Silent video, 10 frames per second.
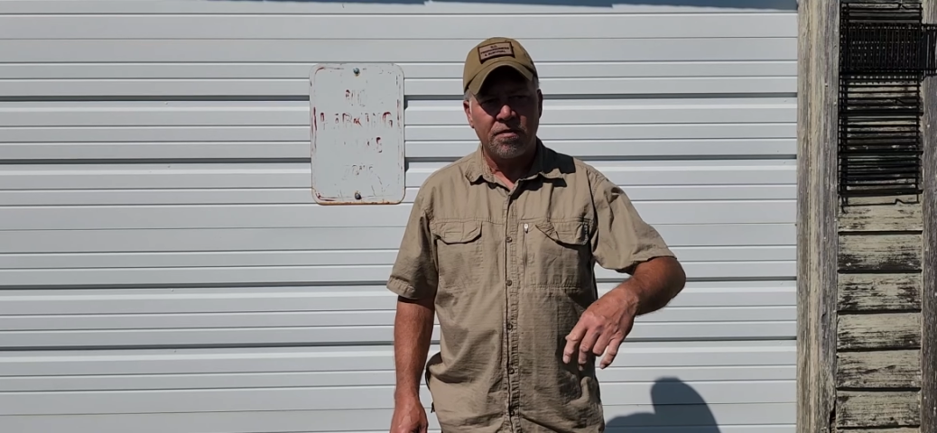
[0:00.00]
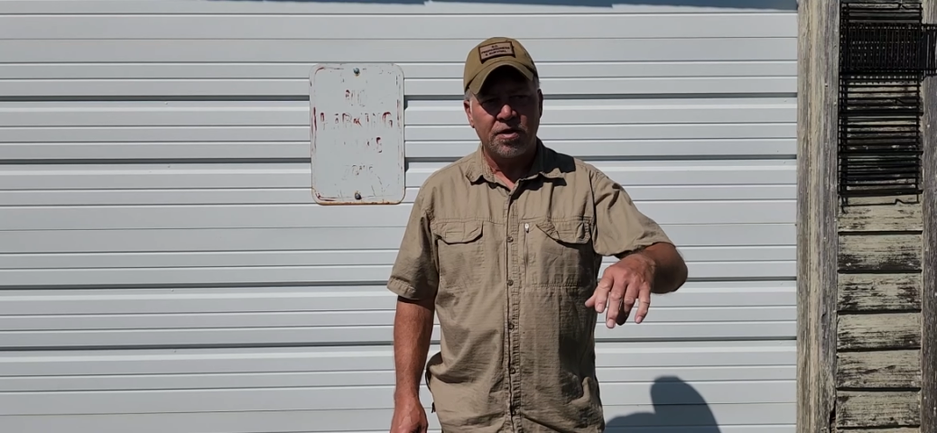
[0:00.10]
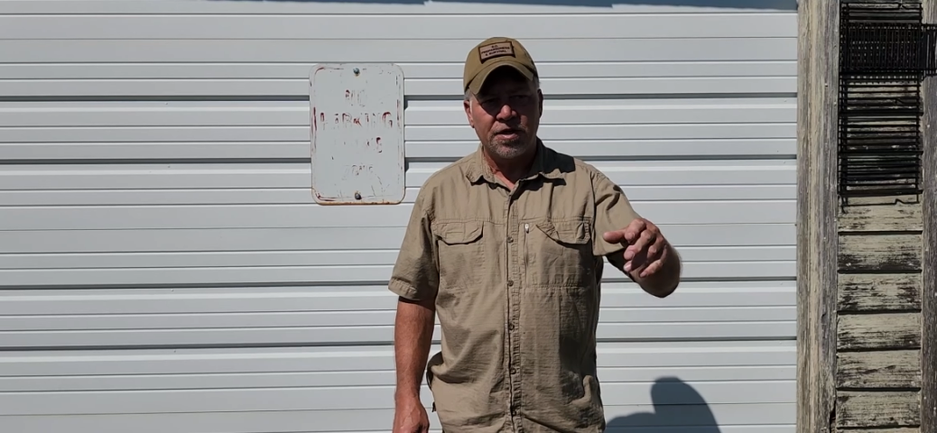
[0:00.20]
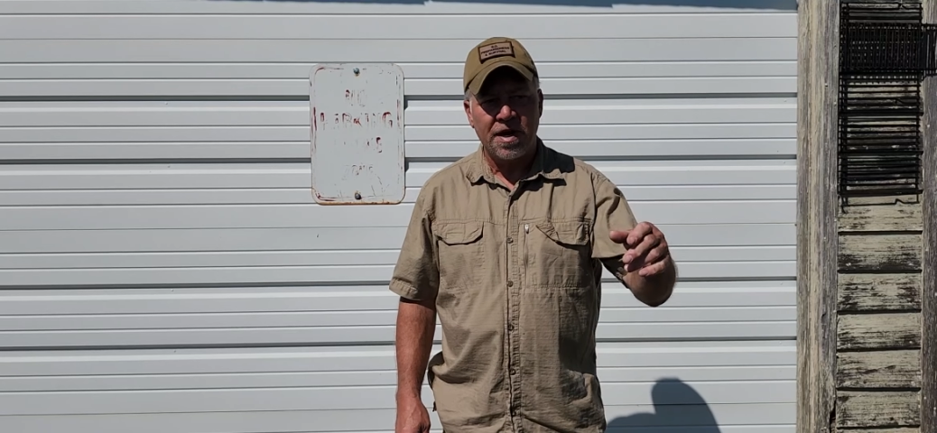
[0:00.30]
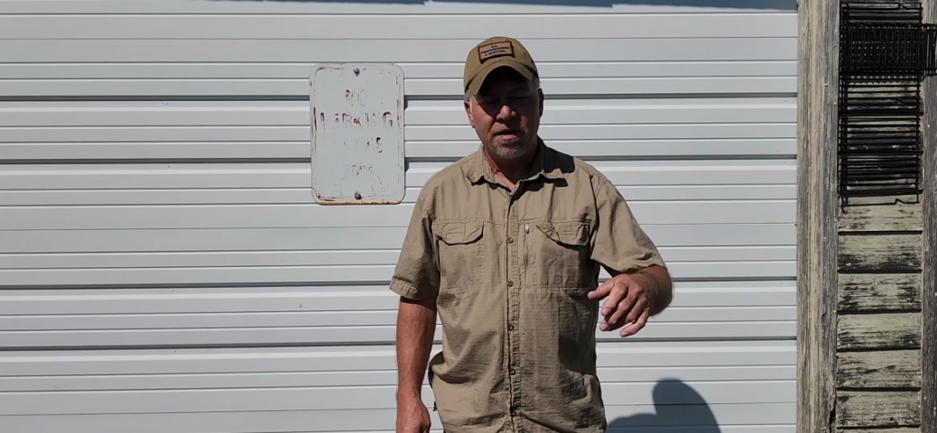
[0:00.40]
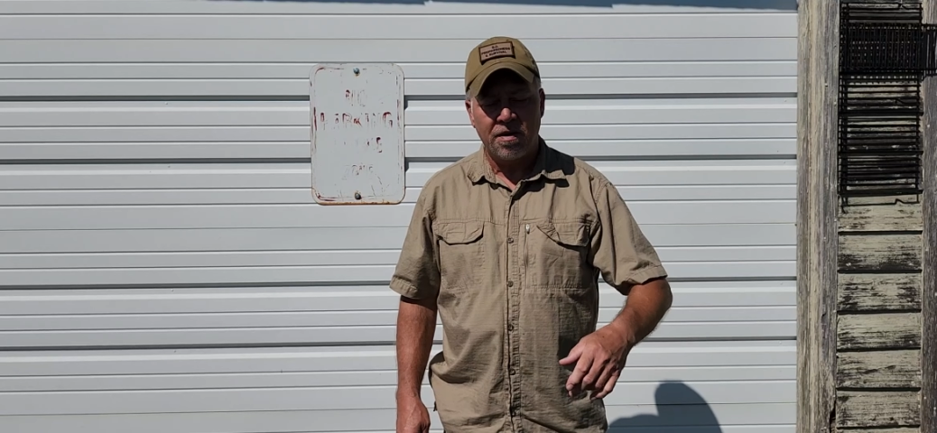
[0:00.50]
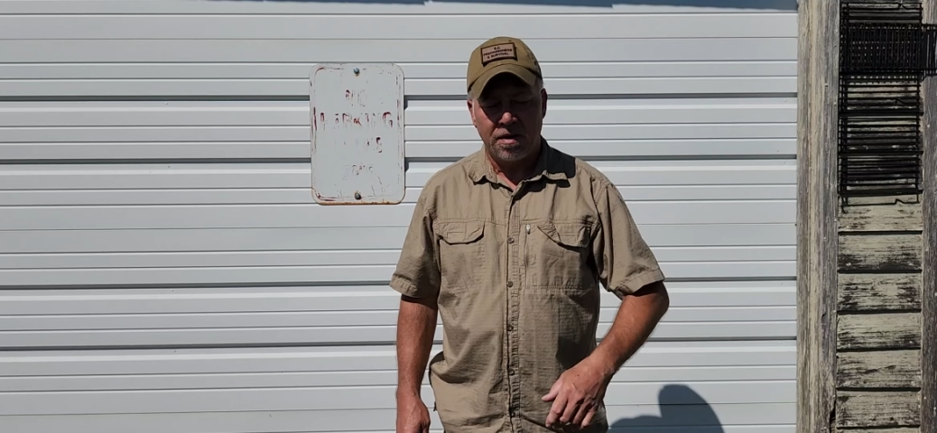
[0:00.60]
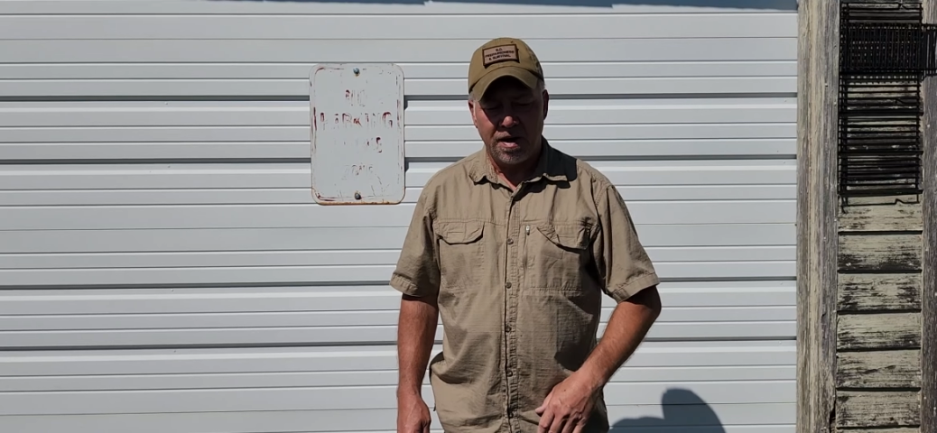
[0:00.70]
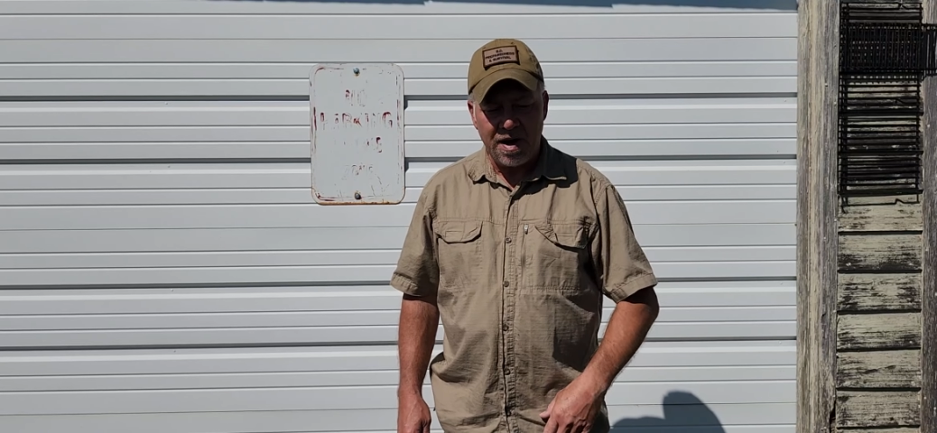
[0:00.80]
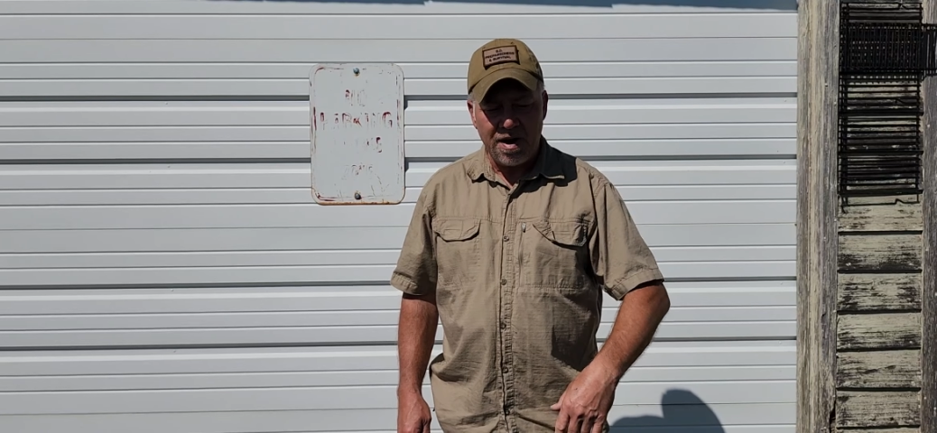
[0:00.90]
the shed there, and
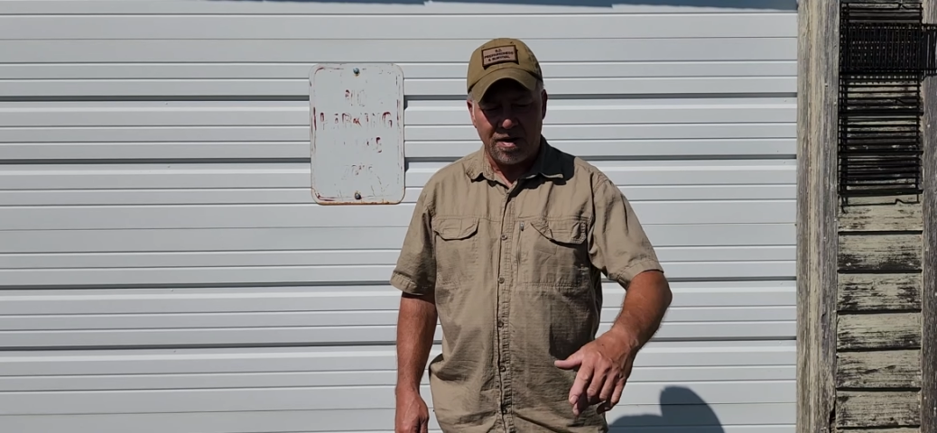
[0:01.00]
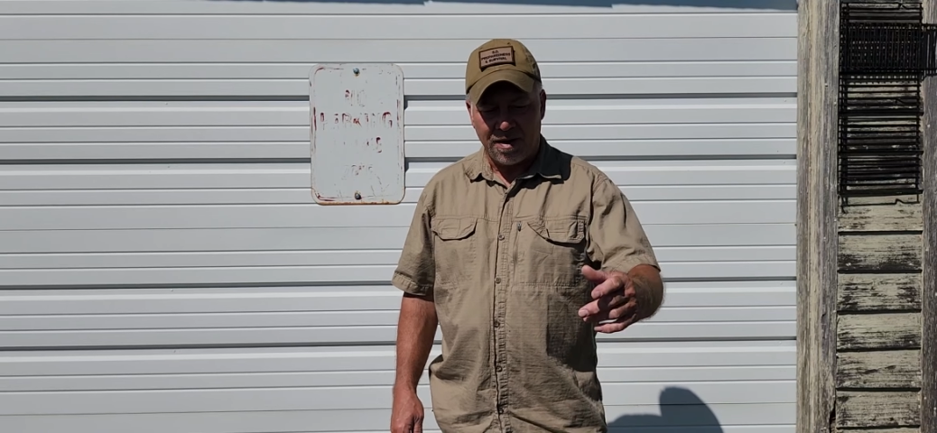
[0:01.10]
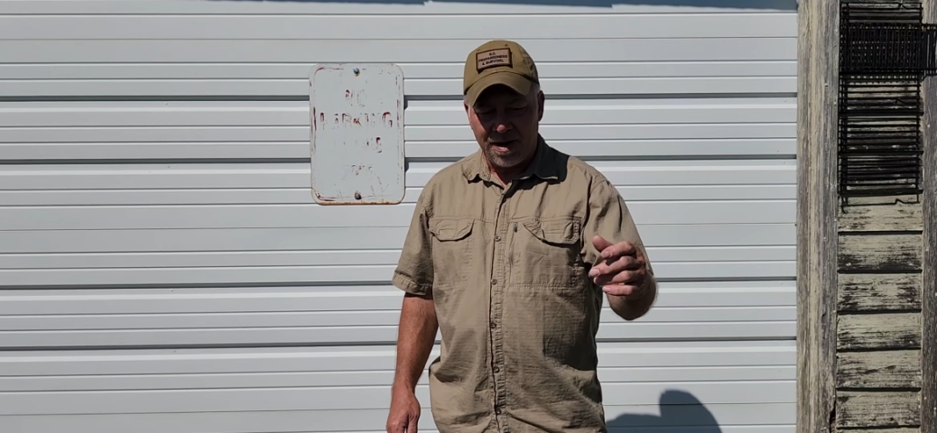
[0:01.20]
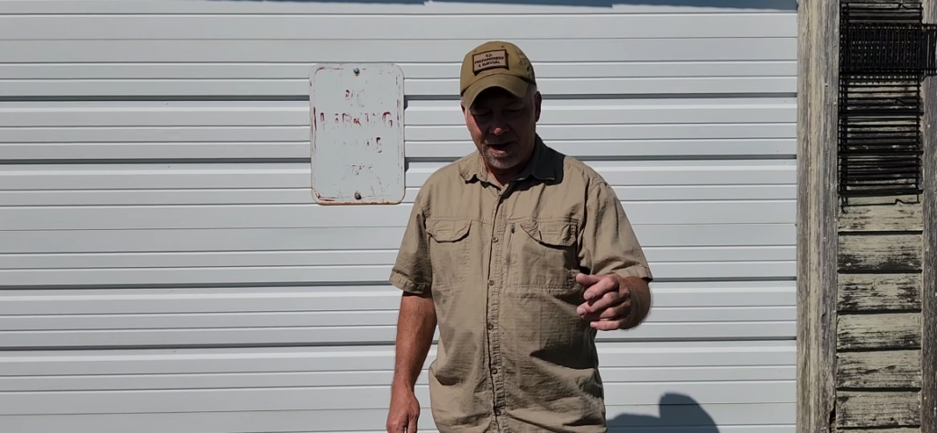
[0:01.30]
here